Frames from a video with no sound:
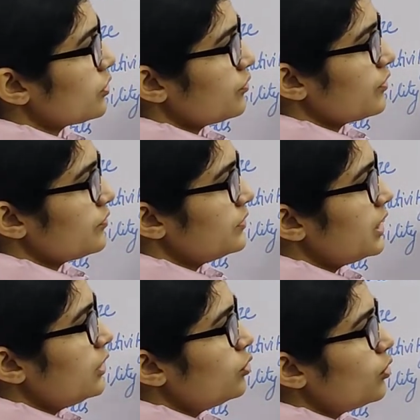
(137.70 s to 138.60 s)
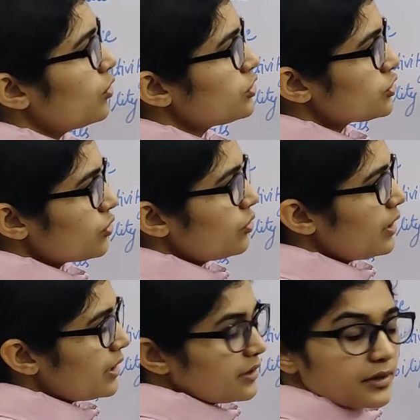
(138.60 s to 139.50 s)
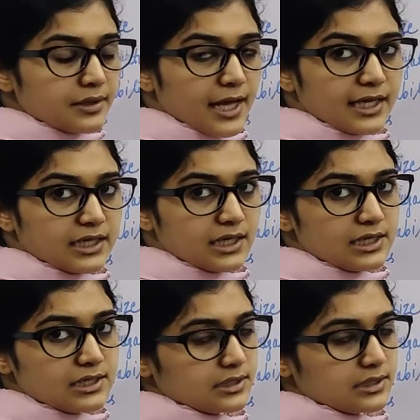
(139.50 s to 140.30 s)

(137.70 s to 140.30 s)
or fifth, they do not show a diagonal